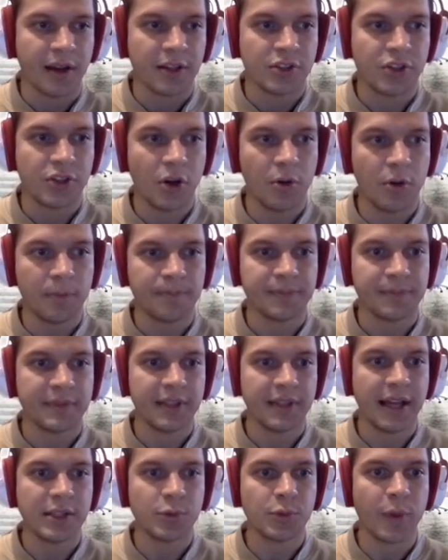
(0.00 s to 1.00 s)
So
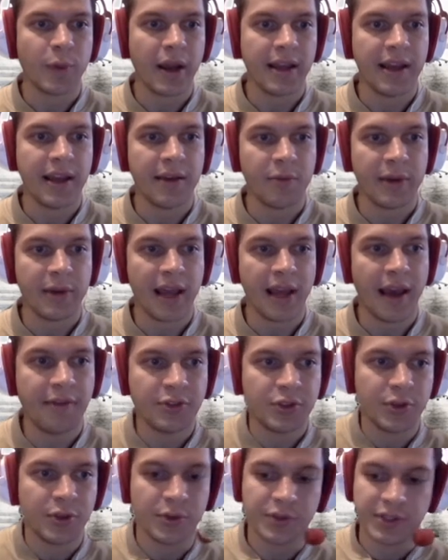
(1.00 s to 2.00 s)
that's why we have
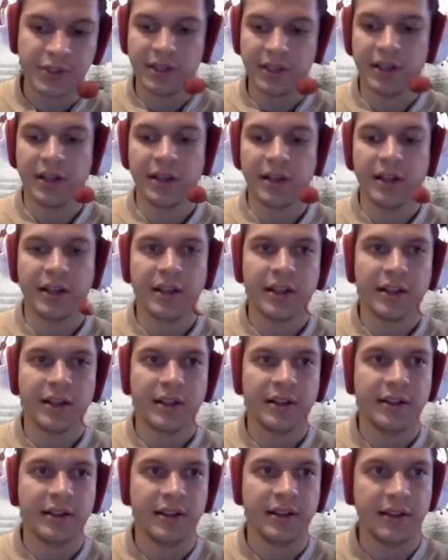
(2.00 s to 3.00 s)
chosen
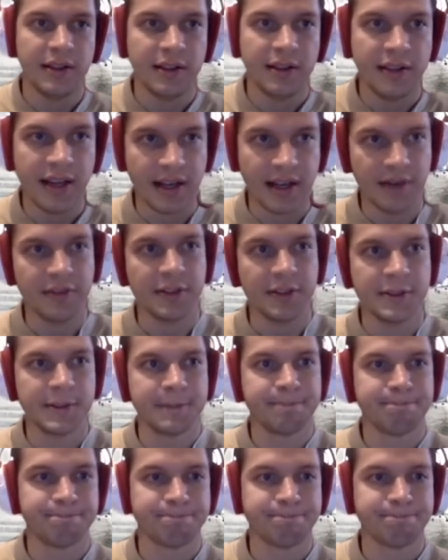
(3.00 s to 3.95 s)
Dataverse.